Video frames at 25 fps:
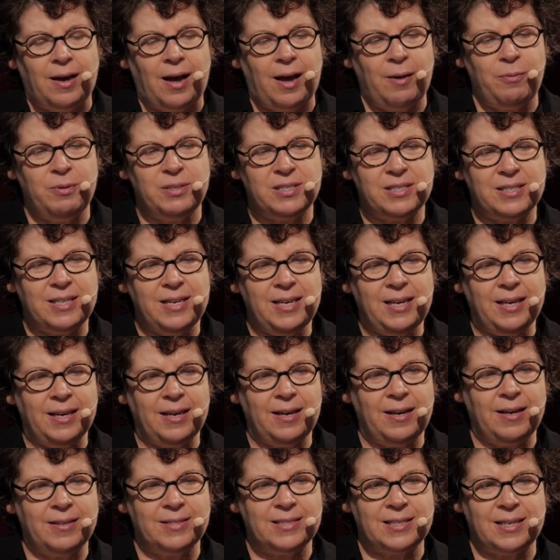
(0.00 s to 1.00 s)
was
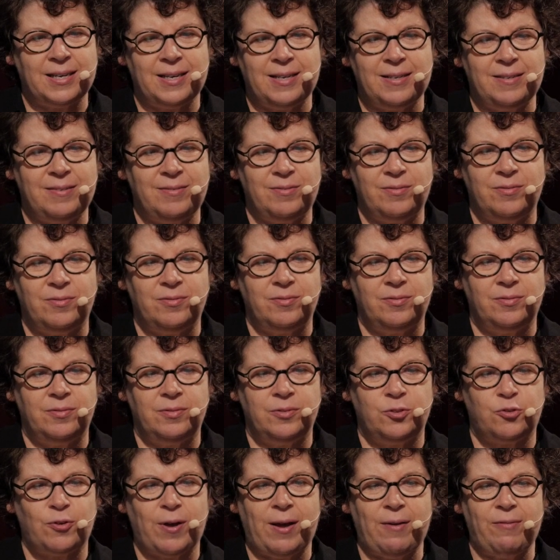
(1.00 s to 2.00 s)
thinking as I
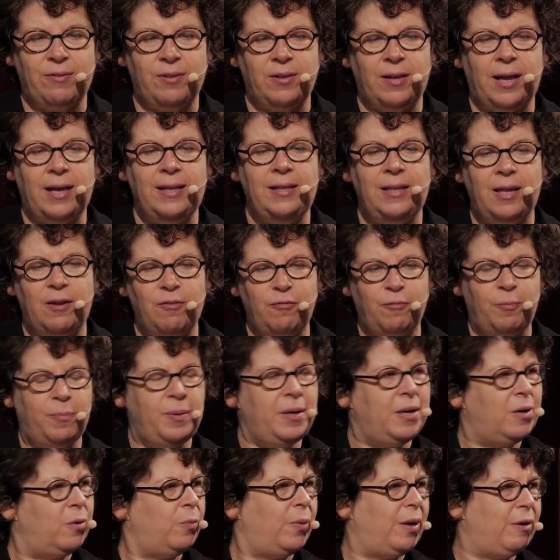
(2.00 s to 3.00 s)
travel, I love
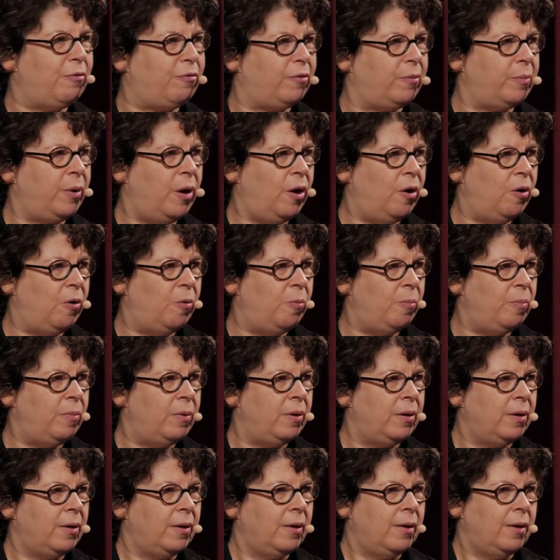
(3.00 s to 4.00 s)
being away from home,
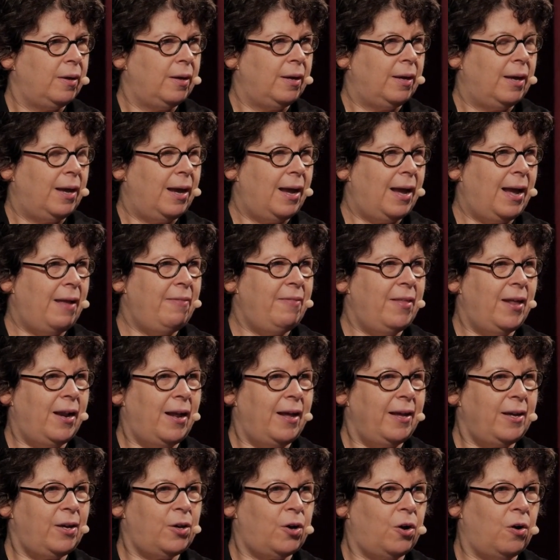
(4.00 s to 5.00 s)
and then
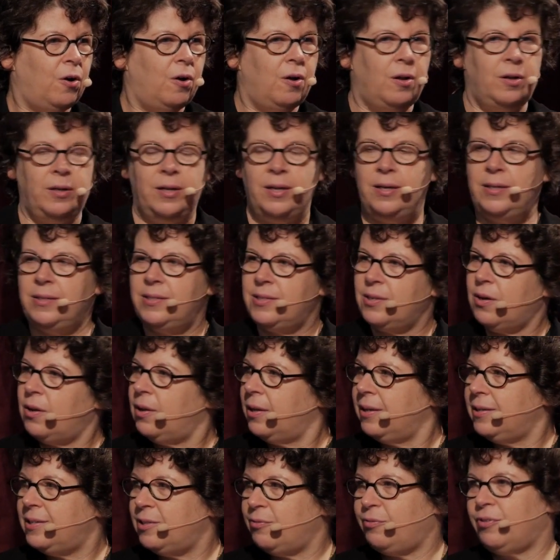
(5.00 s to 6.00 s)
I call, and it's all
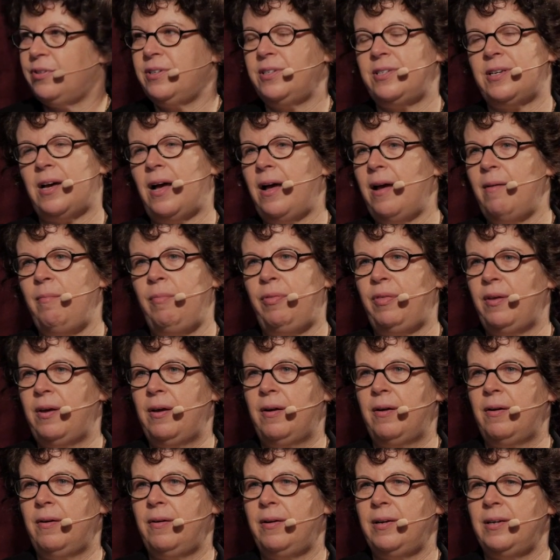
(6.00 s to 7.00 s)
a different time
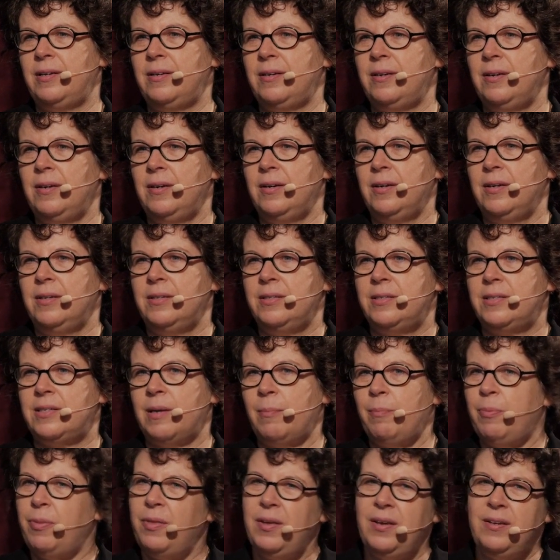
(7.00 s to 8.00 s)
there, and
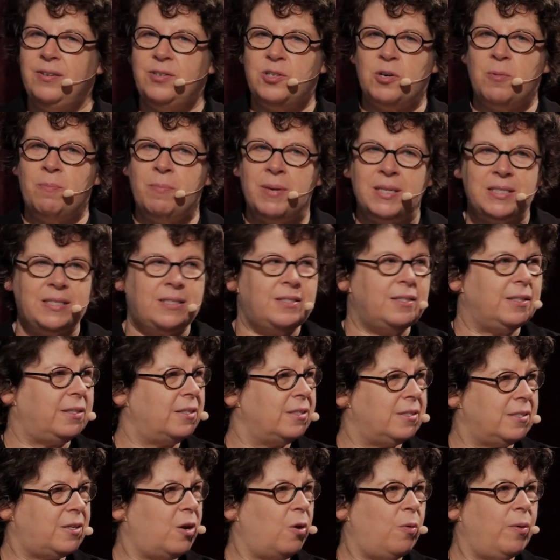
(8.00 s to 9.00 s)
something domestic
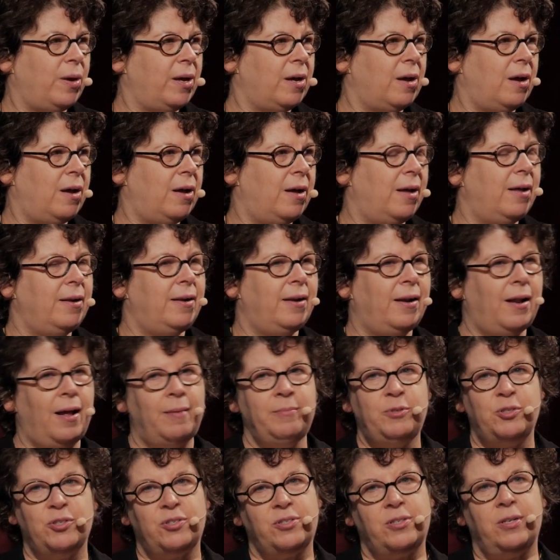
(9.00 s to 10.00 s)
is going on, and I'm
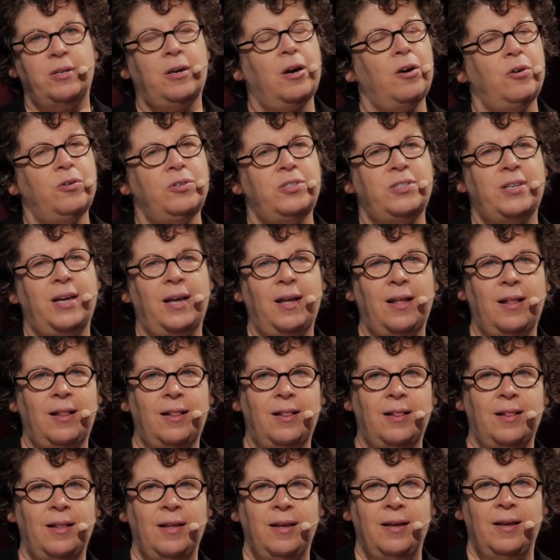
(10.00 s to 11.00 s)
just in a
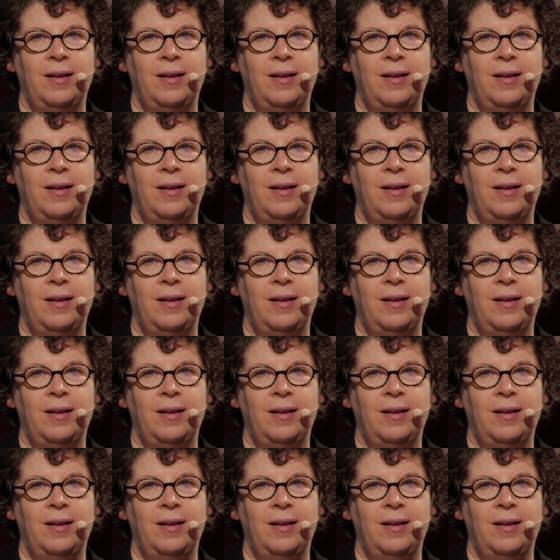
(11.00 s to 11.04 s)
hotel.